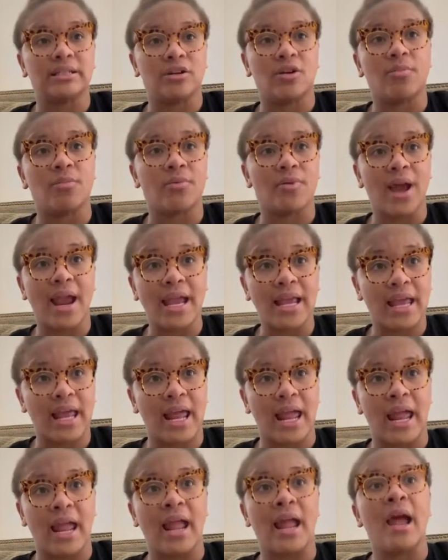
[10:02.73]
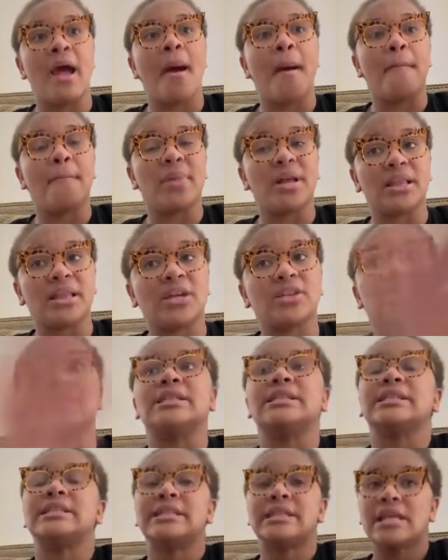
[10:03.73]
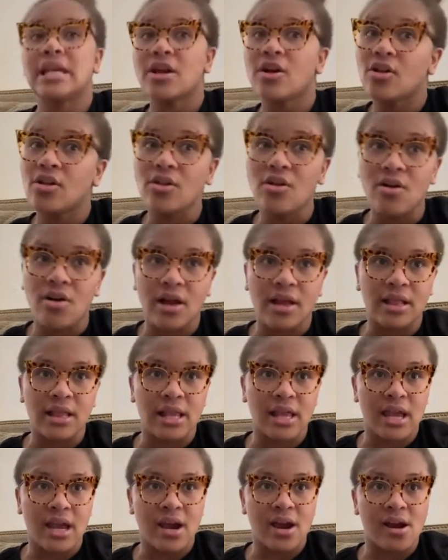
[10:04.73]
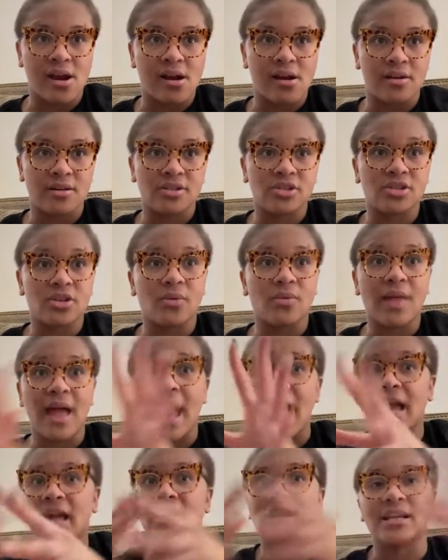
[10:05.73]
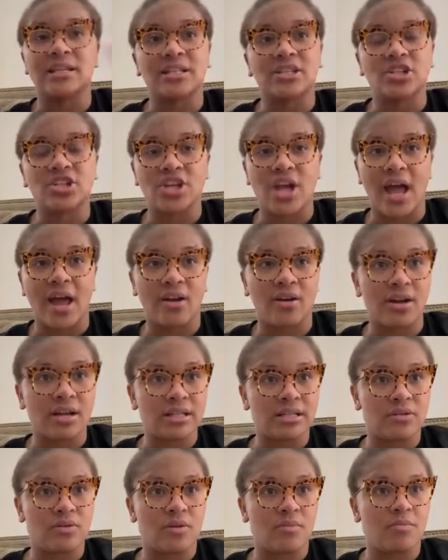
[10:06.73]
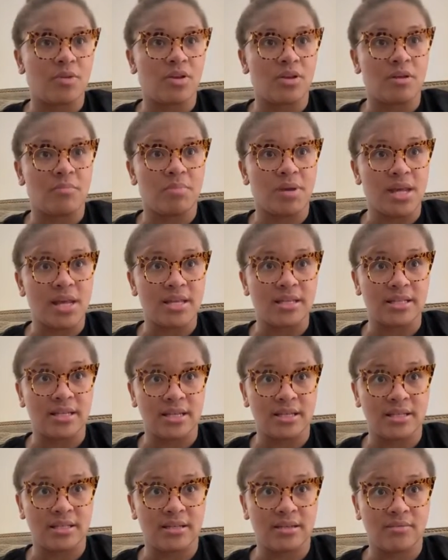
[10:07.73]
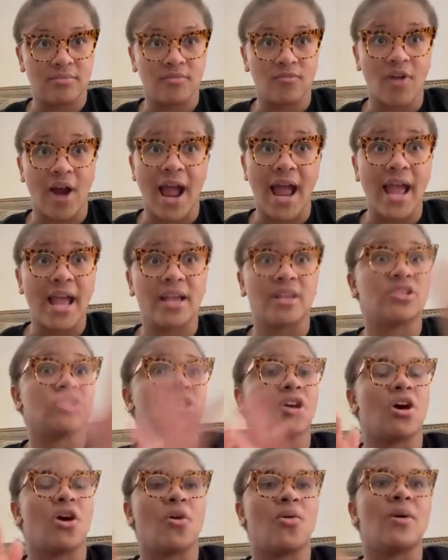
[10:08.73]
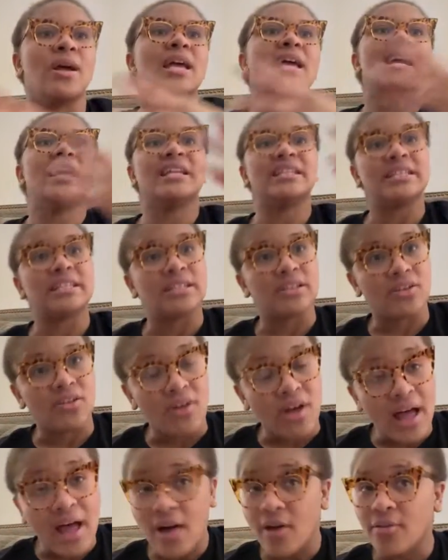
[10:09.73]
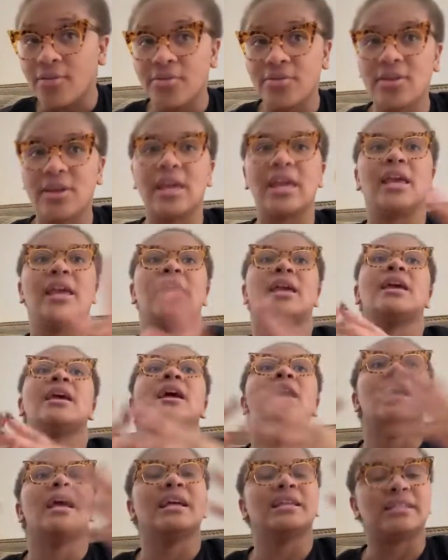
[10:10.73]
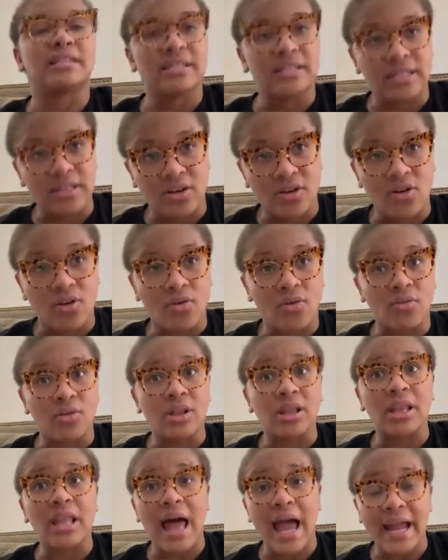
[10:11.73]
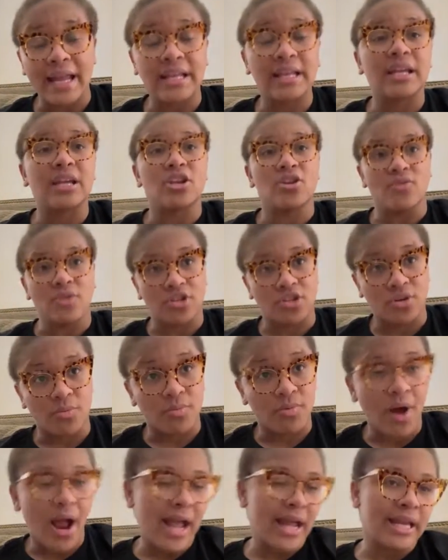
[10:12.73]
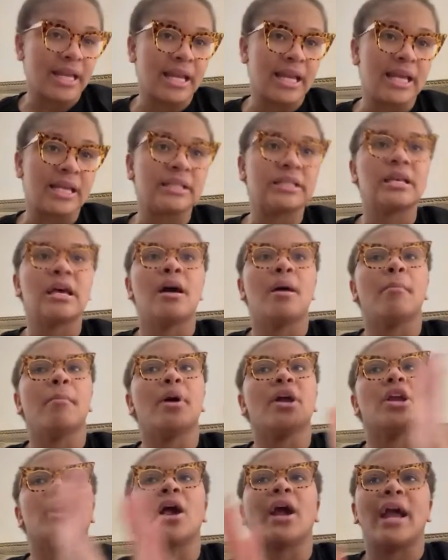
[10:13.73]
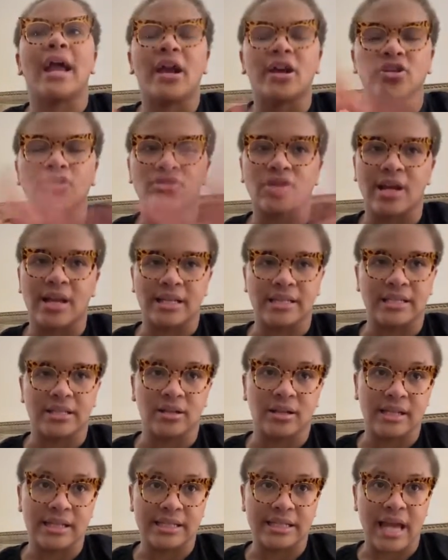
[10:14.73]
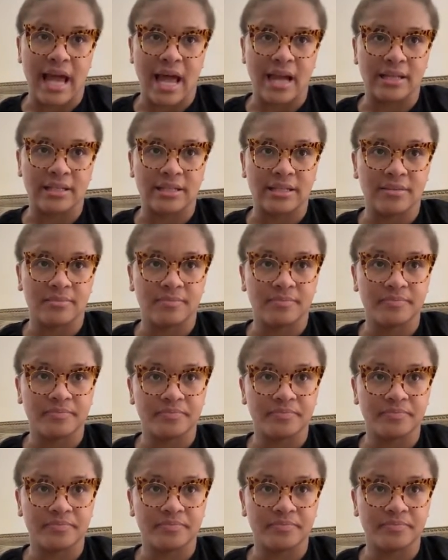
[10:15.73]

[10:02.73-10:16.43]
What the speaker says: still breaking, but there's a seal on there so that it doesn't shatter into a million pieces, right? So it's still healthy, it's still lightening, you get your brightness, but your hair strand is still intact.